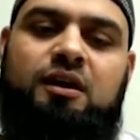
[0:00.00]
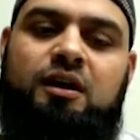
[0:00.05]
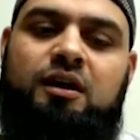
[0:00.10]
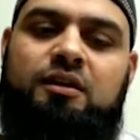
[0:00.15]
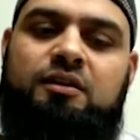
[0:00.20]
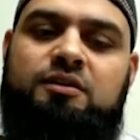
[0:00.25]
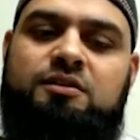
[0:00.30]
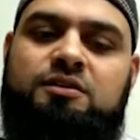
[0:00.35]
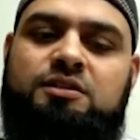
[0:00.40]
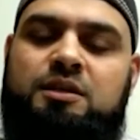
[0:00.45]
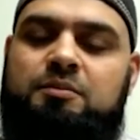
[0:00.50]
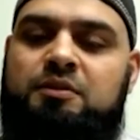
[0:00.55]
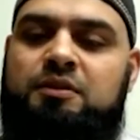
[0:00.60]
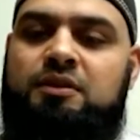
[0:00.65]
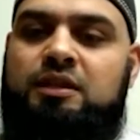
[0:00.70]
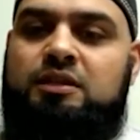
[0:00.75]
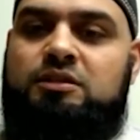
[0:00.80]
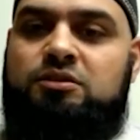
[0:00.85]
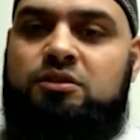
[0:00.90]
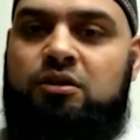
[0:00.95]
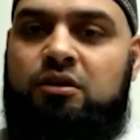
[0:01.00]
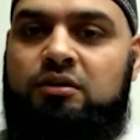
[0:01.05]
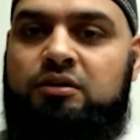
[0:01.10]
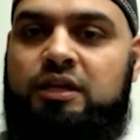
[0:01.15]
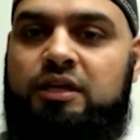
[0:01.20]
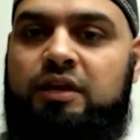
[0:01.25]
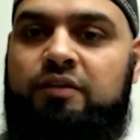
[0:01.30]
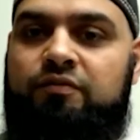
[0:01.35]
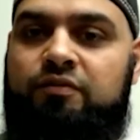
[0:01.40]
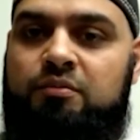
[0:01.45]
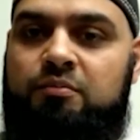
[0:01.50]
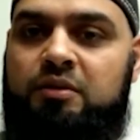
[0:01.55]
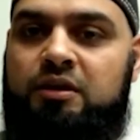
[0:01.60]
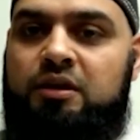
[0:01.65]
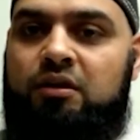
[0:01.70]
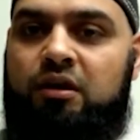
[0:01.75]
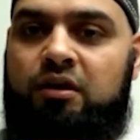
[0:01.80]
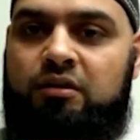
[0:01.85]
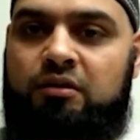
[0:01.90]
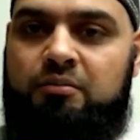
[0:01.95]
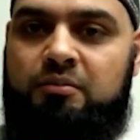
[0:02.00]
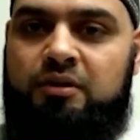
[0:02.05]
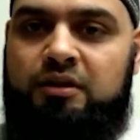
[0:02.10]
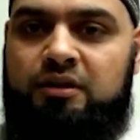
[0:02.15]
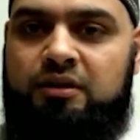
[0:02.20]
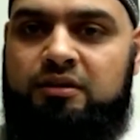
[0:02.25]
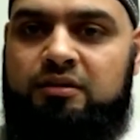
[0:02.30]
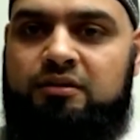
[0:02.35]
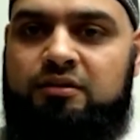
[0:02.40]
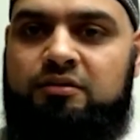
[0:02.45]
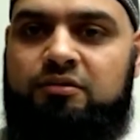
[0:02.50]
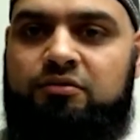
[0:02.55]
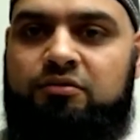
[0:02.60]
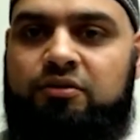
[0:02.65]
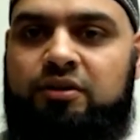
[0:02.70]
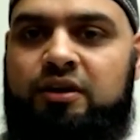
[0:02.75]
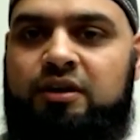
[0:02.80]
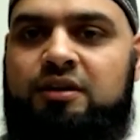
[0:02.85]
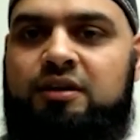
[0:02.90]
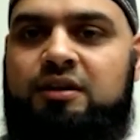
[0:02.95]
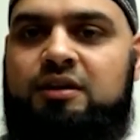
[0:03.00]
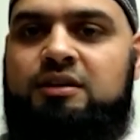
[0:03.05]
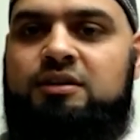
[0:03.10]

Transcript: There's something that's called every minute on the minute, right?